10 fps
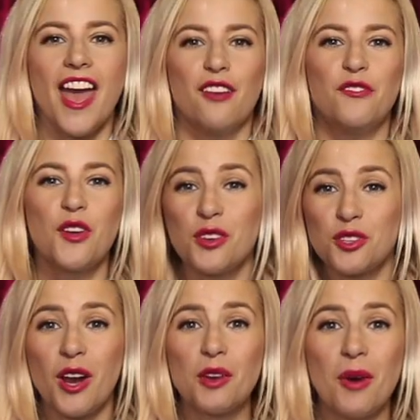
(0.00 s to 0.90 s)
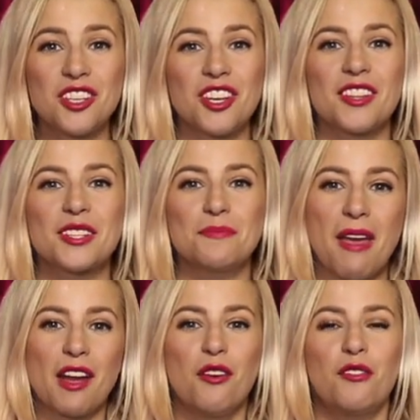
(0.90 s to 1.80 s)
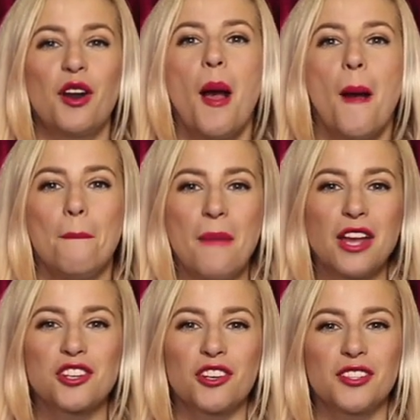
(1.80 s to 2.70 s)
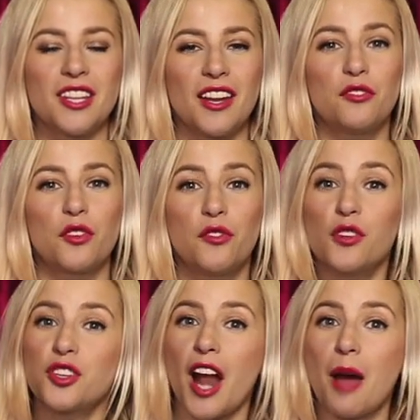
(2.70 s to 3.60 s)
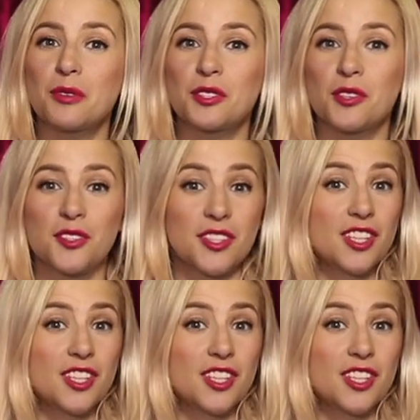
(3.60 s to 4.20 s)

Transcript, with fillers: If you enjoyed watching this makeover, make sure to tune in for future episodes to